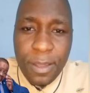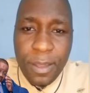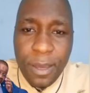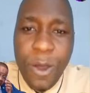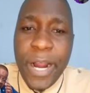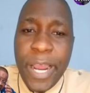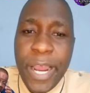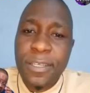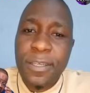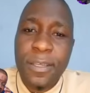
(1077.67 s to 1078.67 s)
All right.
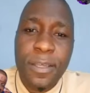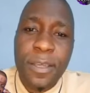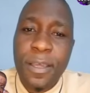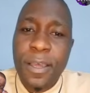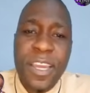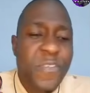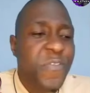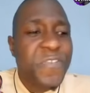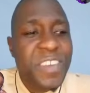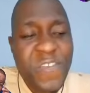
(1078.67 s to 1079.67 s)

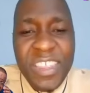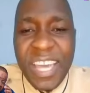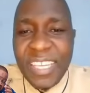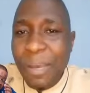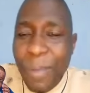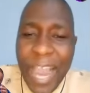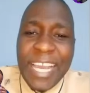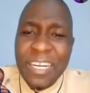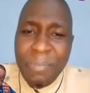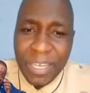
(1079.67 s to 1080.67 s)
If there are some
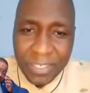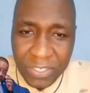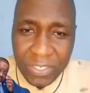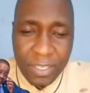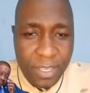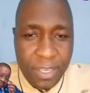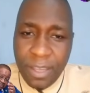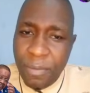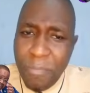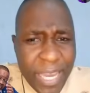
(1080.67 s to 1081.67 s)
agreements,
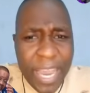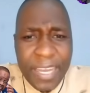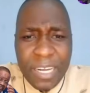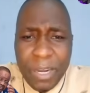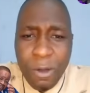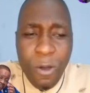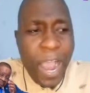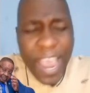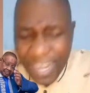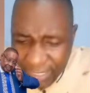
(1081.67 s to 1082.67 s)
make agreement. Or
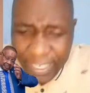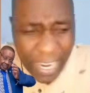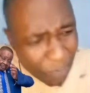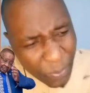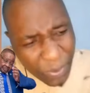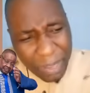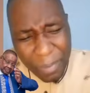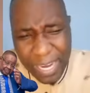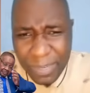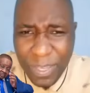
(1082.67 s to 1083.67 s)
I understand they
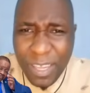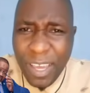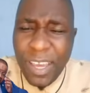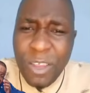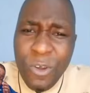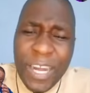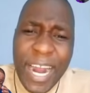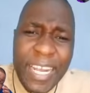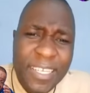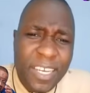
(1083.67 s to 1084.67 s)
might be
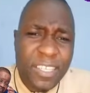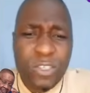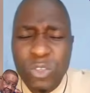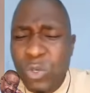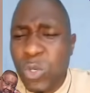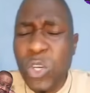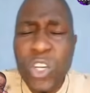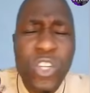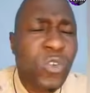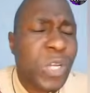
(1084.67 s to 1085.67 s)
reluctant to
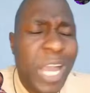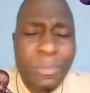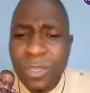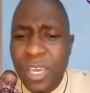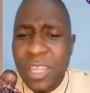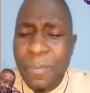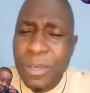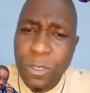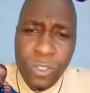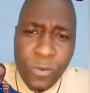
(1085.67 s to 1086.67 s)
come together
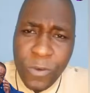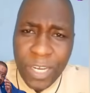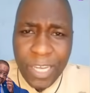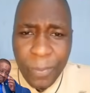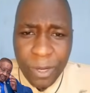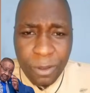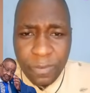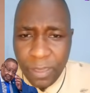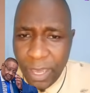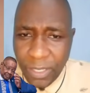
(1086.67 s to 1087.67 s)
because of what happened with
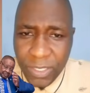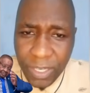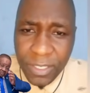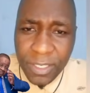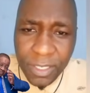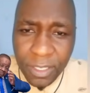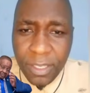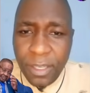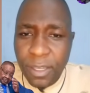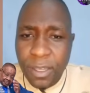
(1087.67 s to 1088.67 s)
the SKC,
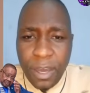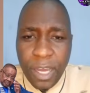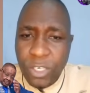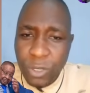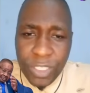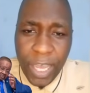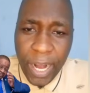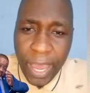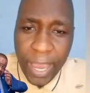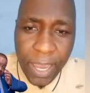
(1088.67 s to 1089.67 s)
TOSA
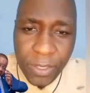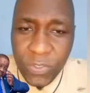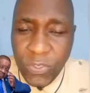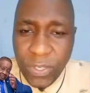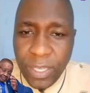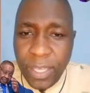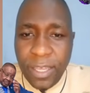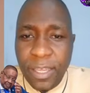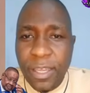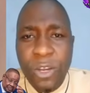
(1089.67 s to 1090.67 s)
Alliance.
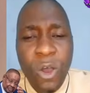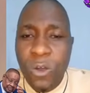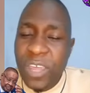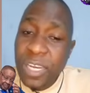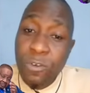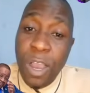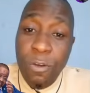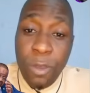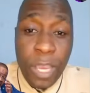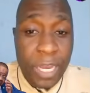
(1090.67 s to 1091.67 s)
No, that one
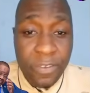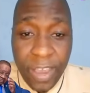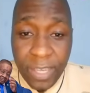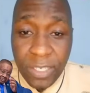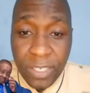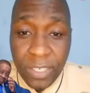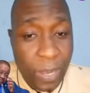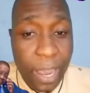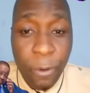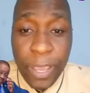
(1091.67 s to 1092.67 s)
we advise
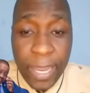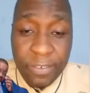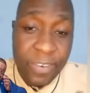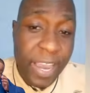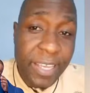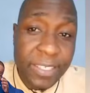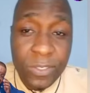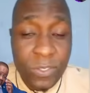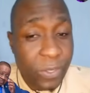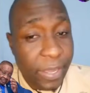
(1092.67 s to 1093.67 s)

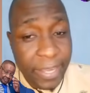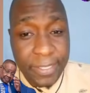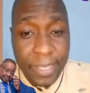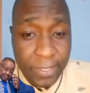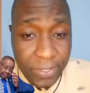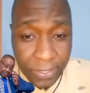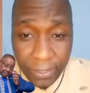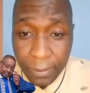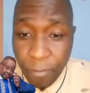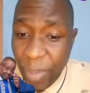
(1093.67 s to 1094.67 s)
SKC
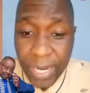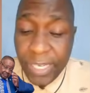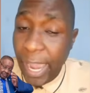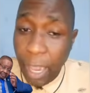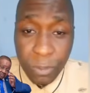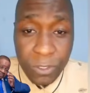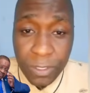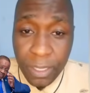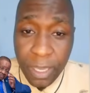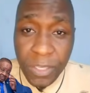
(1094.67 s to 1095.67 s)
many times.
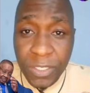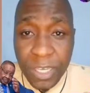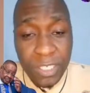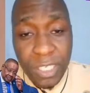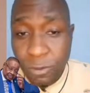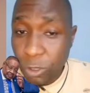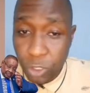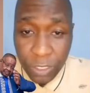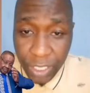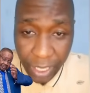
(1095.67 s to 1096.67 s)
SKC was
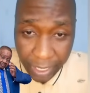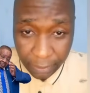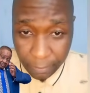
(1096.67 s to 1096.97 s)
not hearing.